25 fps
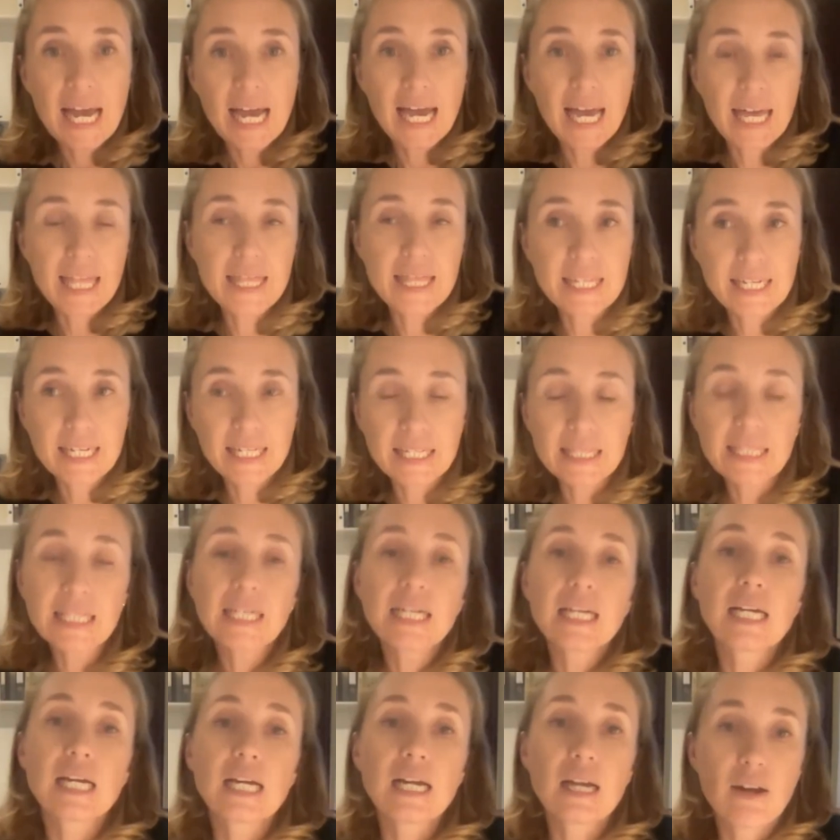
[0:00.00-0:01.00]
And
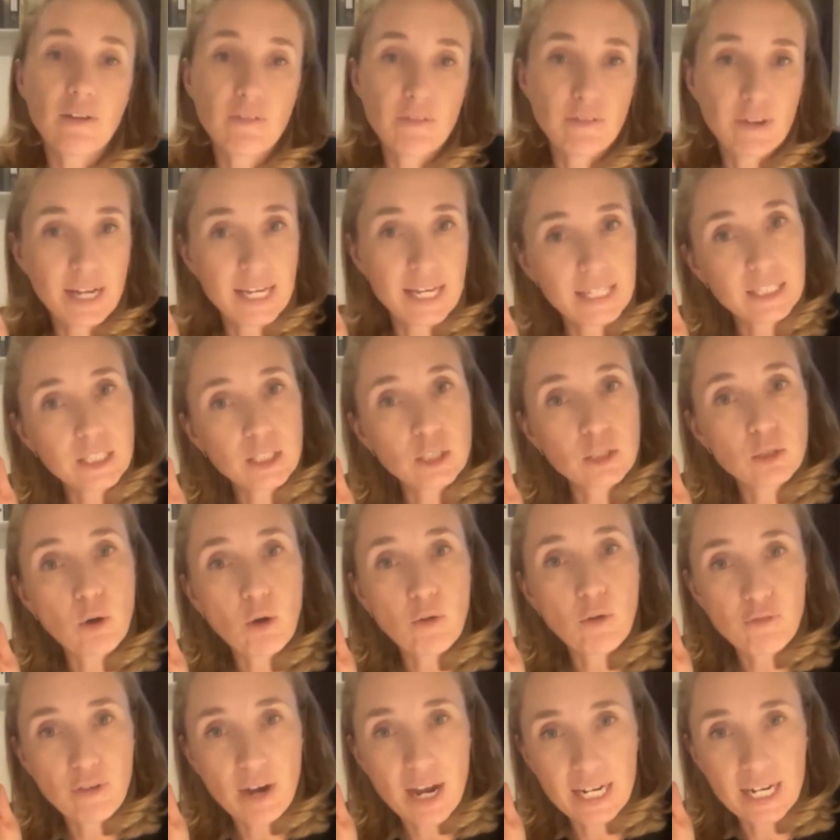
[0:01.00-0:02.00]
then when
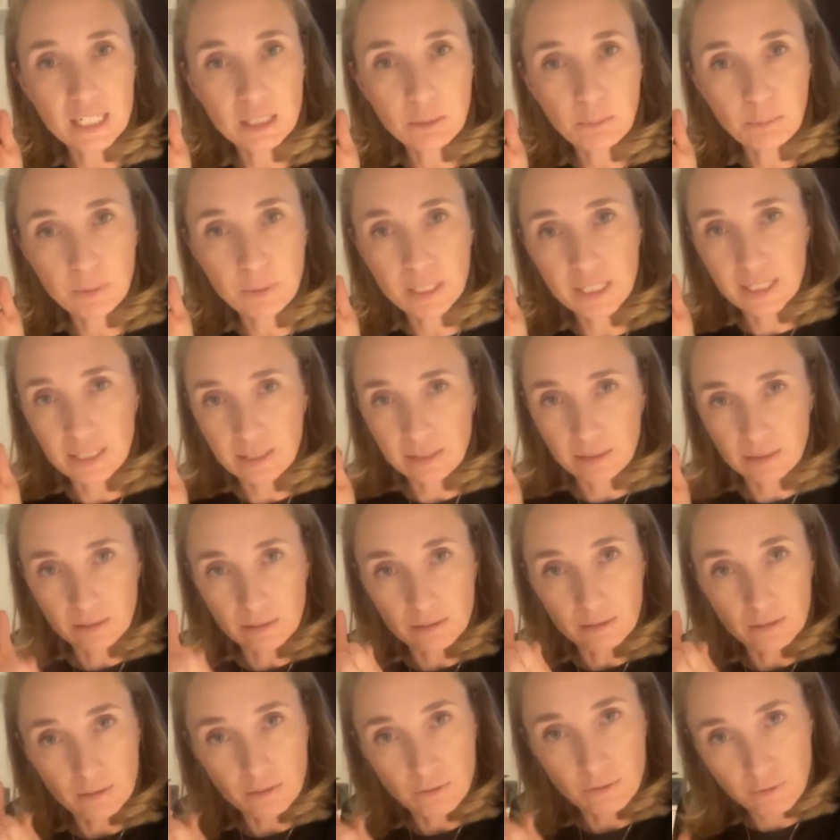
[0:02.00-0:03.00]
your filing period
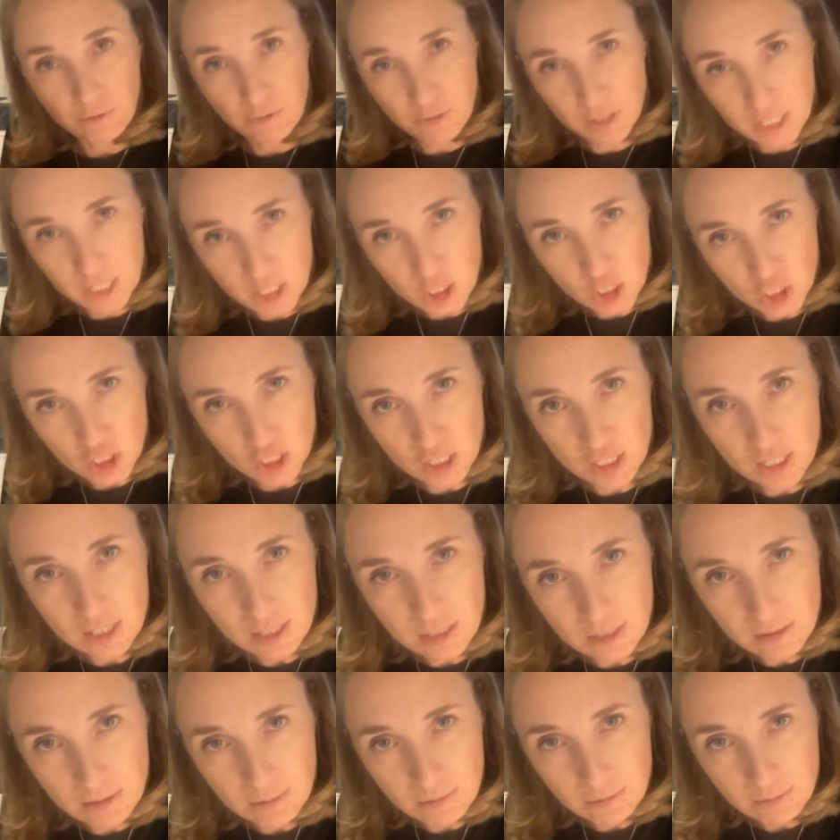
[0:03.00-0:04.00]

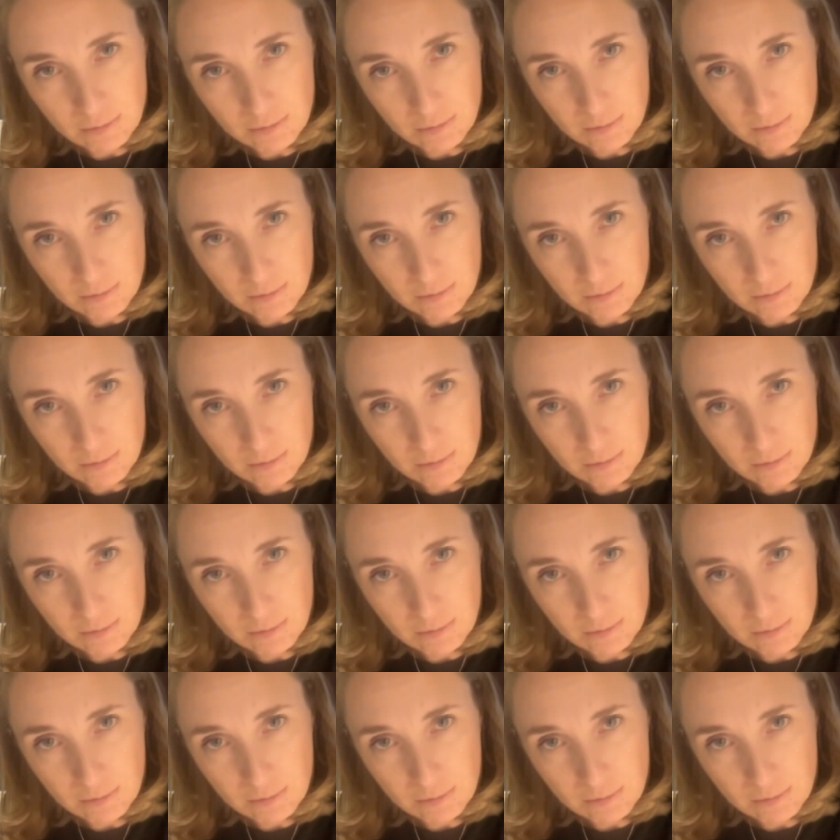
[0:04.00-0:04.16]
finishes,